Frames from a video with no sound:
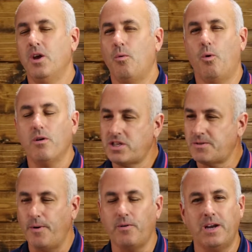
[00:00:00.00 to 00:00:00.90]
Words
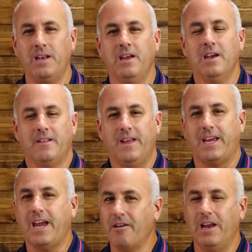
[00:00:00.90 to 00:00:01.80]
spoken that
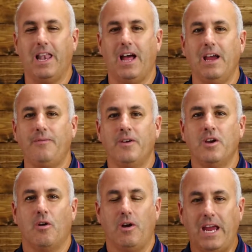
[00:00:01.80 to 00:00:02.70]
carry life
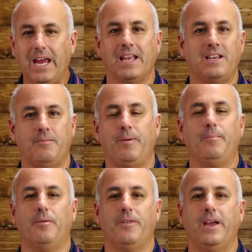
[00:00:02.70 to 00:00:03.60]
are healing to people.